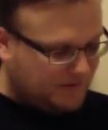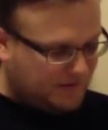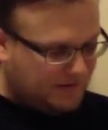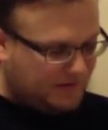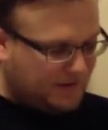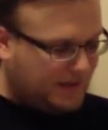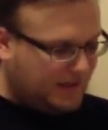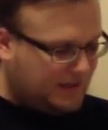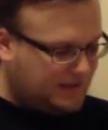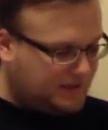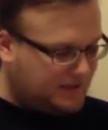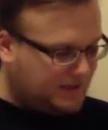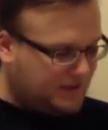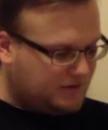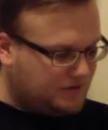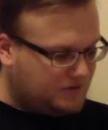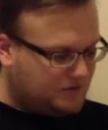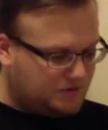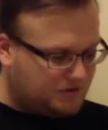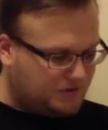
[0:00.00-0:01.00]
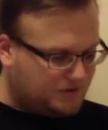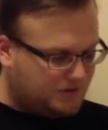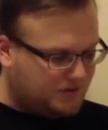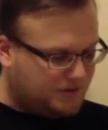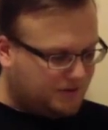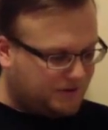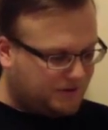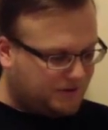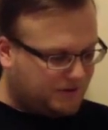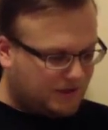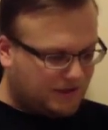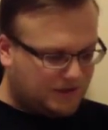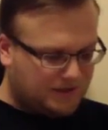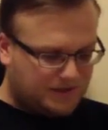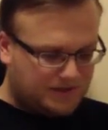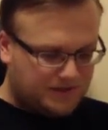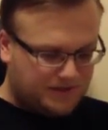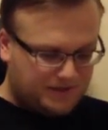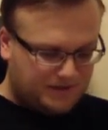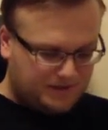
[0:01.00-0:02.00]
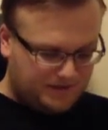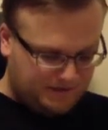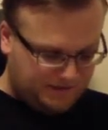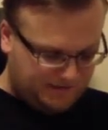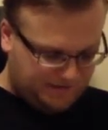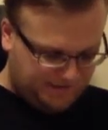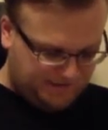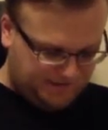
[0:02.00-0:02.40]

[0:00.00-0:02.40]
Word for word: uh, Adjunct, sugar, honey,